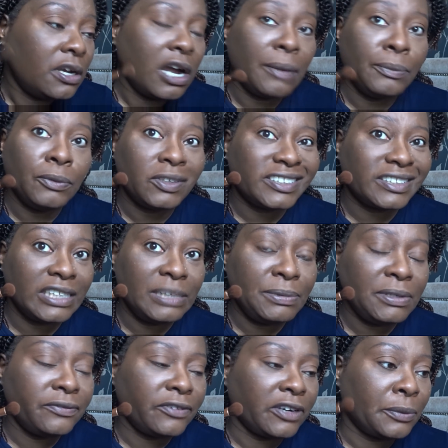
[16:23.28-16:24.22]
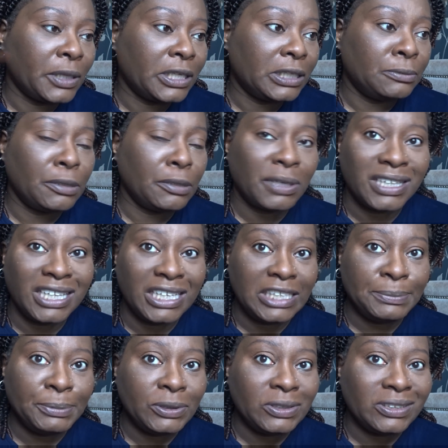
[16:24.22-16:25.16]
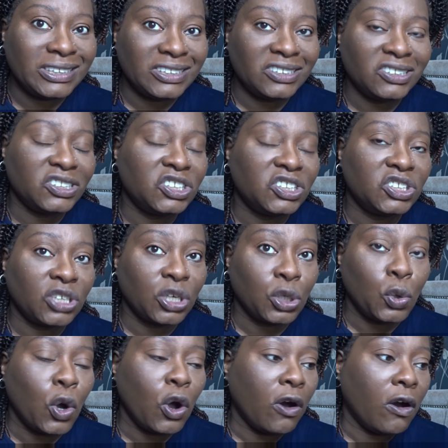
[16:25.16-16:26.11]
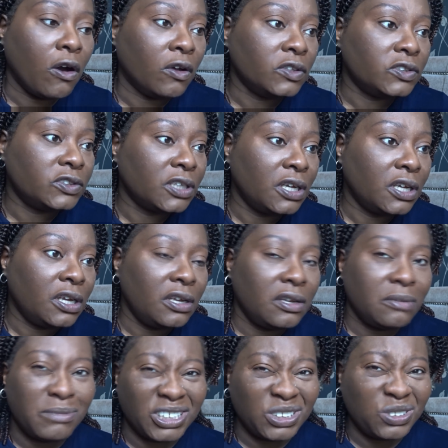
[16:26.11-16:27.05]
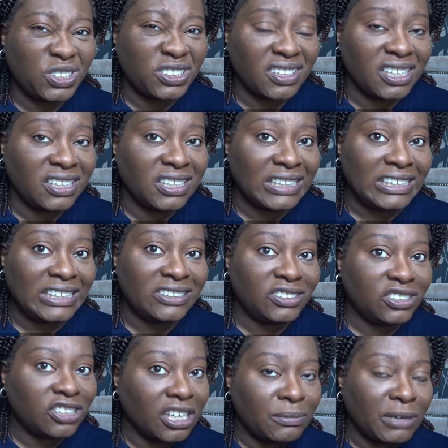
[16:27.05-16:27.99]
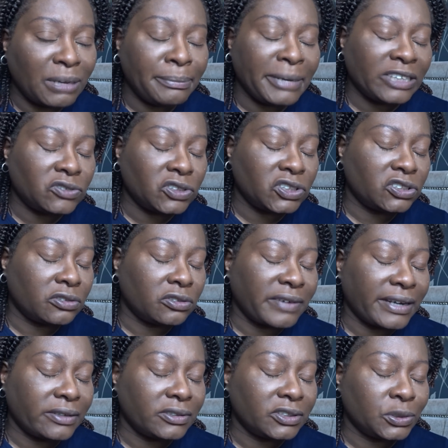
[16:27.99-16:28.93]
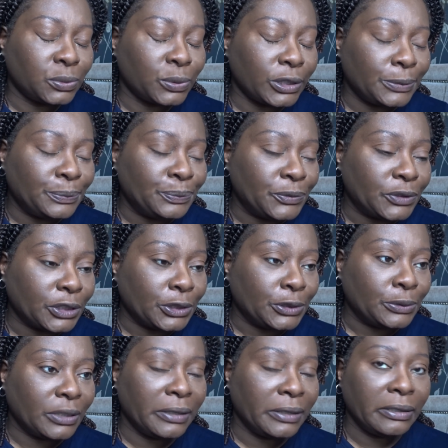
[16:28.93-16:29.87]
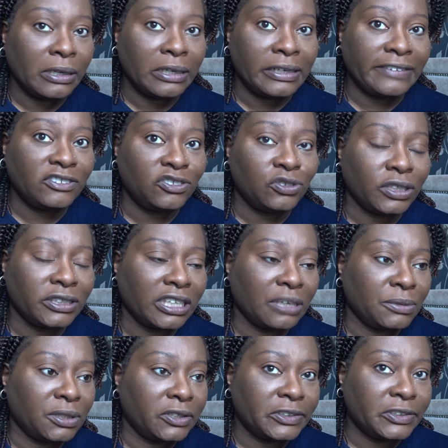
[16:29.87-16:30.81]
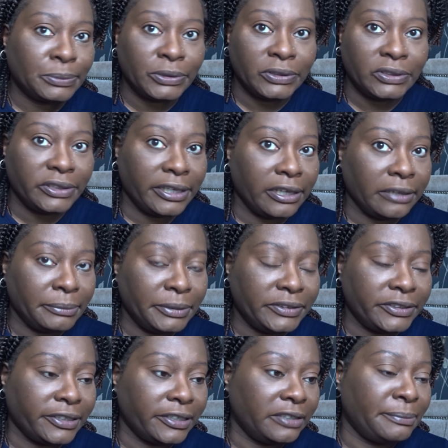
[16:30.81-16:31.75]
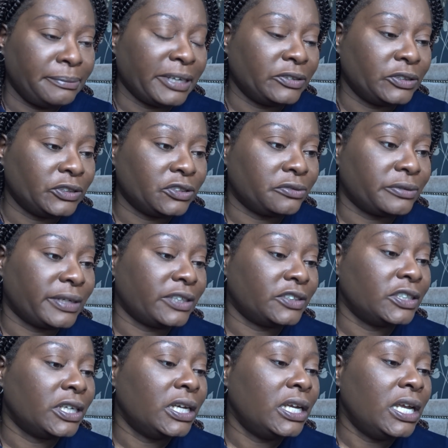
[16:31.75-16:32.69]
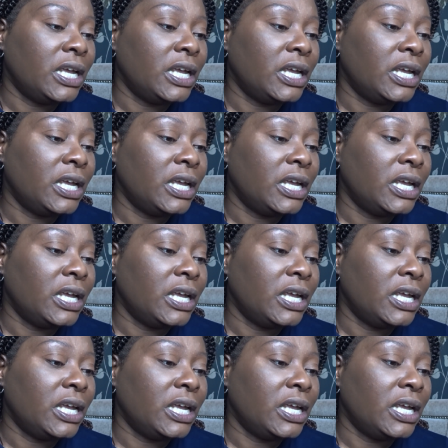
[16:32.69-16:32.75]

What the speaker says: I'm not sleeping very well at the moment. I think it's because it's just so hot. I also think I need to turn my mattress around as well. So I'm going to try and get my husband to help me turn the mattress around.